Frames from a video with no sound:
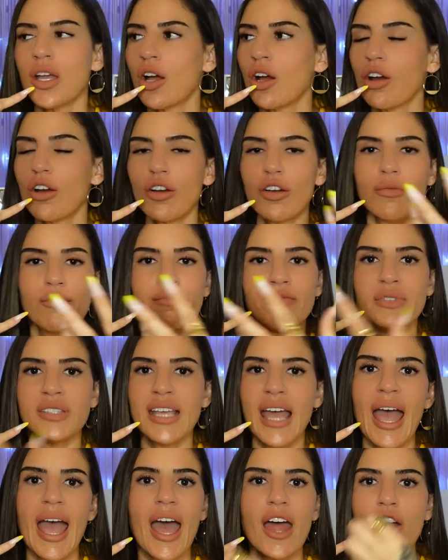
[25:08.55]
her
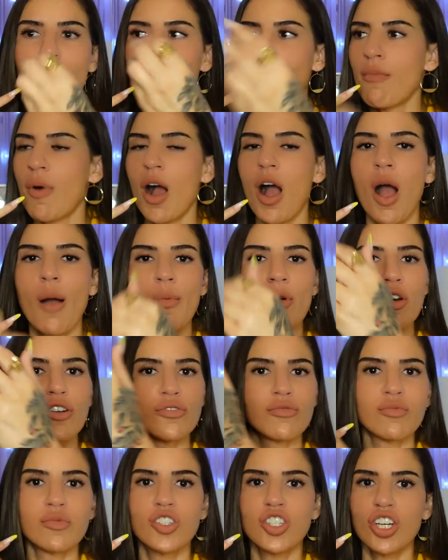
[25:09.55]
dad, her mom,
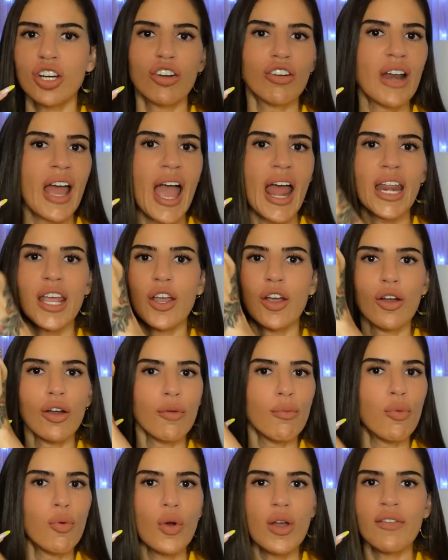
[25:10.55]
her sugar daddy, her
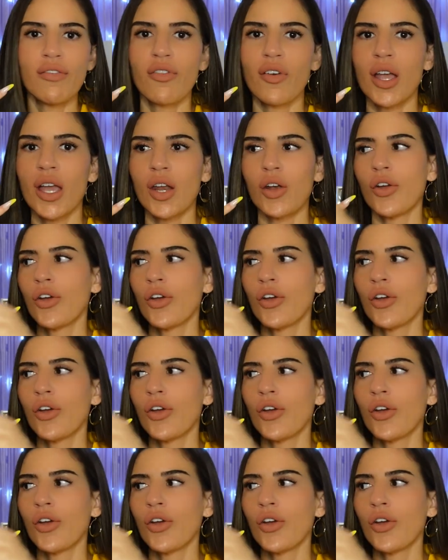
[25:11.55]
boyfriend,